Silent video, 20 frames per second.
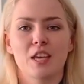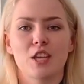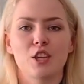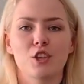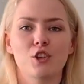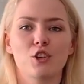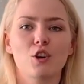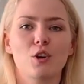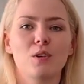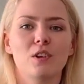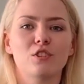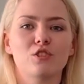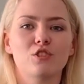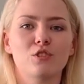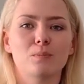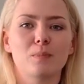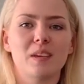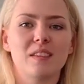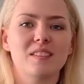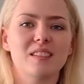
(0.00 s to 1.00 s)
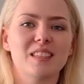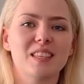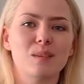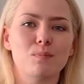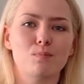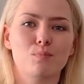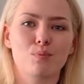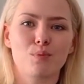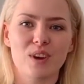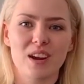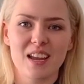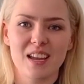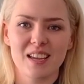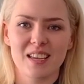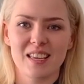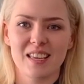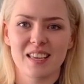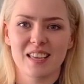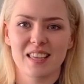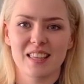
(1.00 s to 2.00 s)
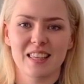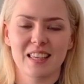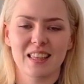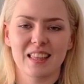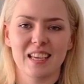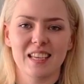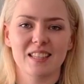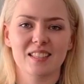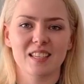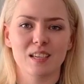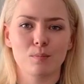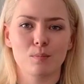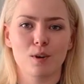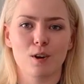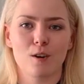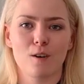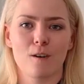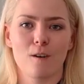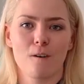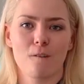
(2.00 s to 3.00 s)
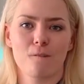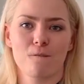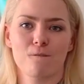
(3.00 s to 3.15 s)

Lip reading: You're going to basically bring the lightsaber